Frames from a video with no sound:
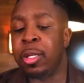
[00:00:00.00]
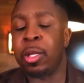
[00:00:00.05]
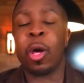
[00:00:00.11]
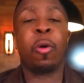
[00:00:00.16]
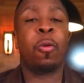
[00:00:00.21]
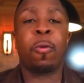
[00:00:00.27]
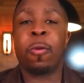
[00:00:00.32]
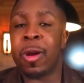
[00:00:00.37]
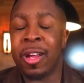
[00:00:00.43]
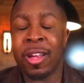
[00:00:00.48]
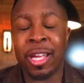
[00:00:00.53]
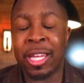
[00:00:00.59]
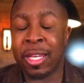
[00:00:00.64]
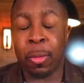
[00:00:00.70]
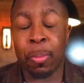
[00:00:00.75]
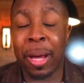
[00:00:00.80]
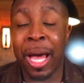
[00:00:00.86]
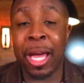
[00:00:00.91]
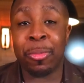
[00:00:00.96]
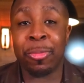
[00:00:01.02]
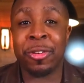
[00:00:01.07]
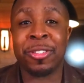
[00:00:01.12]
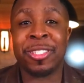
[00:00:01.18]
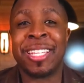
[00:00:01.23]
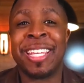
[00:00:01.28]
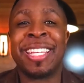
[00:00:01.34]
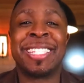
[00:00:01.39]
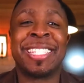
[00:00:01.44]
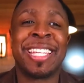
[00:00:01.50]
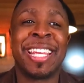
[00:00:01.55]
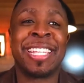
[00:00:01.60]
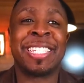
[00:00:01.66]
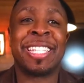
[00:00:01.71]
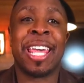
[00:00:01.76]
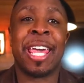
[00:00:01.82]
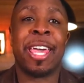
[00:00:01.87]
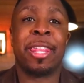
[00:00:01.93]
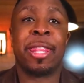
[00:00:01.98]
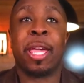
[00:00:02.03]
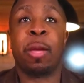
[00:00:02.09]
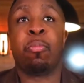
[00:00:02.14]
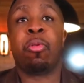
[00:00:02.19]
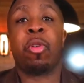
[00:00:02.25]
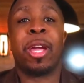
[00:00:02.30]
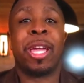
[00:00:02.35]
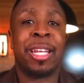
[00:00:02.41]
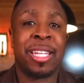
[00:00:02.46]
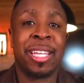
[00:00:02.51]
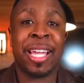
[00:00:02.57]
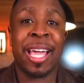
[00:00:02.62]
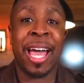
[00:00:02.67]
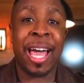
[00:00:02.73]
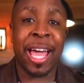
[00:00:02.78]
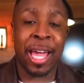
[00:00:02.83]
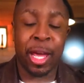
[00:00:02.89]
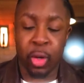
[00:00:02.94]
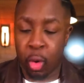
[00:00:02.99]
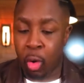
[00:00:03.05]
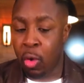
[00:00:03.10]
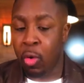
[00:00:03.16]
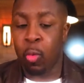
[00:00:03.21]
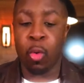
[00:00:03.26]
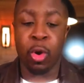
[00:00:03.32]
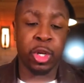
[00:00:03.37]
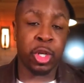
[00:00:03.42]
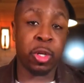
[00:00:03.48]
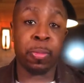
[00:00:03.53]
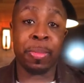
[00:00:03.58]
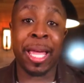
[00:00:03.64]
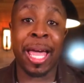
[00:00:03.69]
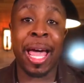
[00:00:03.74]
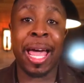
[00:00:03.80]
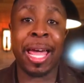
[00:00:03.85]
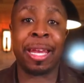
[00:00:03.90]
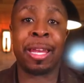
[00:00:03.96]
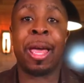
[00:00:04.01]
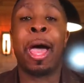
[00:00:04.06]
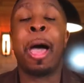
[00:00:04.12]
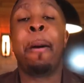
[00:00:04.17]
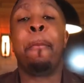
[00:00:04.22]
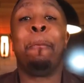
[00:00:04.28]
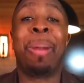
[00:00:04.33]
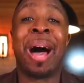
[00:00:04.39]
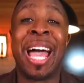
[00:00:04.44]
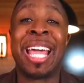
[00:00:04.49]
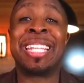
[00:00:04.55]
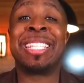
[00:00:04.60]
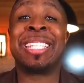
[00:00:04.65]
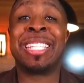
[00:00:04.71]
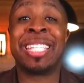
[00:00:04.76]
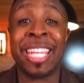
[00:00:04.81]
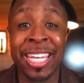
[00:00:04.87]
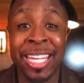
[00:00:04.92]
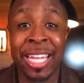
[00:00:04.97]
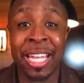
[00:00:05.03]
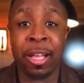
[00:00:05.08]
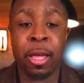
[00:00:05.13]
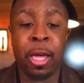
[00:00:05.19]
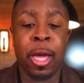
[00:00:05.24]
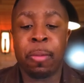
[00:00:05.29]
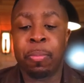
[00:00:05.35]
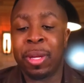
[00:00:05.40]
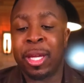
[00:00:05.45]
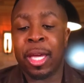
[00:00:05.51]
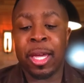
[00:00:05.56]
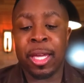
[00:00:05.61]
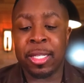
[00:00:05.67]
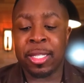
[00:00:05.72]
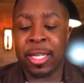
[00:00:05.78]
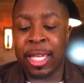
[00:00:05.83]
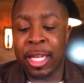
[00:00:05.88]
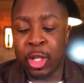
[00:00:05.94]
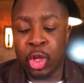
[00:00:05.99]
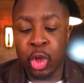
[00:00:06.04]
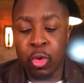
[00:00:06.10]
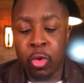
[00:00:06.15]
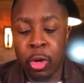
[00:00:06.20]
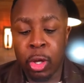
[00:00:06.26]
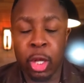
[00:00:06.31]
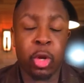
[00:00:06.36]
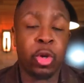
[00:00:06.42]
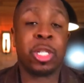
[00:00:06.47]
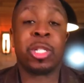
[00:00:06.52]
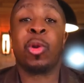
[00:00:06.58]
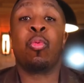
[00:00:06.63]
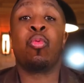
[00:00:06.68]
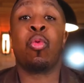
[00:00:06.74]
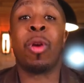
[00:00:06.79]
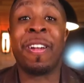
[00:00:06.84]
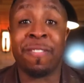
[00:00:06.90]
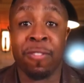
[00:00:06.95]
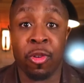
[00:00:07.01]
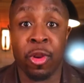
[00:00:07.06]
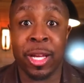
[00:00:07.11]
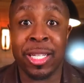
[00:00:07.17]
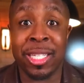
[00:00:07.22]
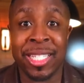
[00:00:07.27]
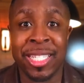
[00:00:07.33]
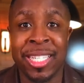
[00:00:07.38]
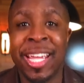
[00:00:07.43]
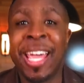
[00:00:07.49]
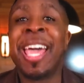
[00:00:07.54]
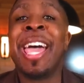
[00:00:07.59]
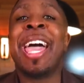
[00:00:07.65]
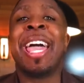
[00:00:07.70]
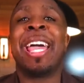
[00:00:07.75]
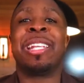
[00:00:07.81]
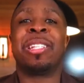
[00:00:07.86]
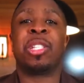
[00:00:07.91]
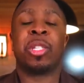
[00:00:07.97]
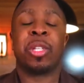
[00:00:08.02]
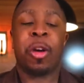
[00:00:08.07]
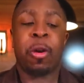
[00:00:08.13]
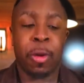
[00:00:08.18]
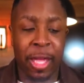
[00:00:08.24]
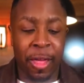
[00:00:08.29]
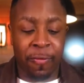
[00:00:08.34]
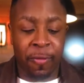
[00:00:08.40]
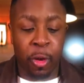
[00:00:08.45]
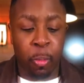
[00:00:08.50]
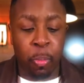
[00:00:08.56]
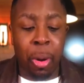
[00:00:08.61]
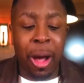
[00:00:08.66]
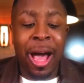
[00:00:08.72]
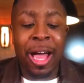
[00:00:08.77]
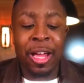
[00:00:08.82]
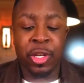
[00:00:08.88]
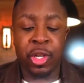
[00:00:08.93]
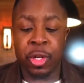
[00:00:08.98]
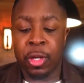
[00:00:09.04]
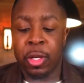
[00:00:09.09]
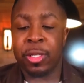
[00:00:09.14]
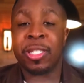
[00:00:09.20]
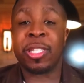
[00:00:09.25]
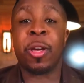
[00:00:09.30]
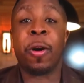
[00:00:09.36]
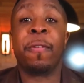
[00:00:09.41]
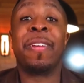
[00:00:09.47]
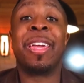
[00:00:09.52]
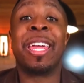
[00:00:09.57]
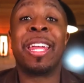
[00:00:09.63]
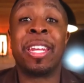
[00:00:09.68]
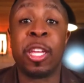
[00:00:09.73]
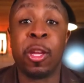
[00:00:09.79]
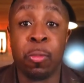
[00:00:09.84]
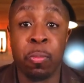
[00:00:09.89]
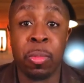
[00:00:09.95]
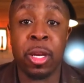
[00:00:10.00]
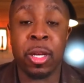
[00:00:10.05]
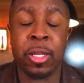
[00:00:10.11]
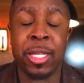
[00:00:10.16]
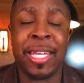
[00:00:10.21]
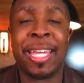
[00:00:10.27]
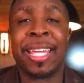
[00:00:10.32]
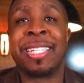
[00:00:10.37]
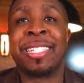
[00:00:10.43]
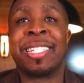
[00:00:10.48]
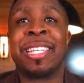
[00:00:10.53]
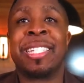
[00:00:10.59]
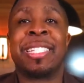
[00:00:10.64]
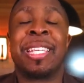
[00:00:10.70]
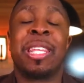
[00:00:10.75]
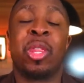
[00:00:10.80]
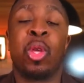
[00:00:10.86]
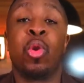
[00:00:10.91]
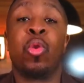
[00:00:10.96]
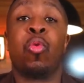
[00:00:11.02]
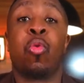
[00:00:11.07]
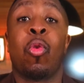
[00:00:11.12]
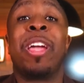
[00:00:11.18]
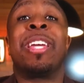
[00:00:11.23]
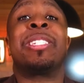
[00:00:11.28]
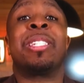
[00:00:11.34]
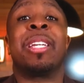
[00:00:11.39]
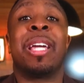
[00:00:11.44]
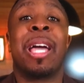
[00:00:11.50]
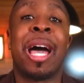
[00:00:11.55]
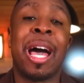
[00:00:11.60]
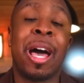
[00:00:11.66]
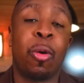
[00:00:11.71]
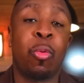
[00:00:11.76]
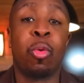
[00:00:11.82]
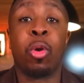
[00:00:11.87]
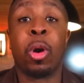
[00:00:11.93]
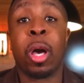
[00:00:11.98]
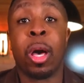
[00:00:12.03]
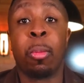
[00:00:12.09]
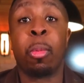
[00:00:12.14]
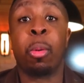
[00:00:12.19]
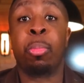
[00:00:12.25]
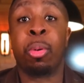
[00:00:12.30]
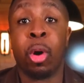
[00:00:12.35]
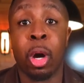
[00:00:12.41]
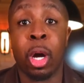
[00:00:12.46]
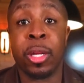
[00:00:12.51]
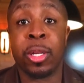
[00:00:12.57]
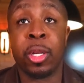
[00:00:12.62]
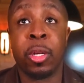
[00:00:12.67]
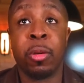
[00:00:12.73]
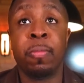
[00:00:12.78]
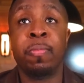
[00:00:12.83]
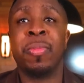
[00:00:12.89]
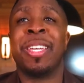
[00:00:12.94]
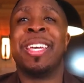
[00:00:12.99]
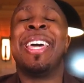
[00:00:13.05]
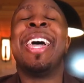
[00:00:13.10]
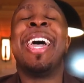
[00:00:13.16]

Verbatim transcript: Nowhere in the Bible it says that they pray to God or worship God by sitting, because in short, there is no reverence. And so if you posture yourself in humility, it says that the grace of God will come upon you.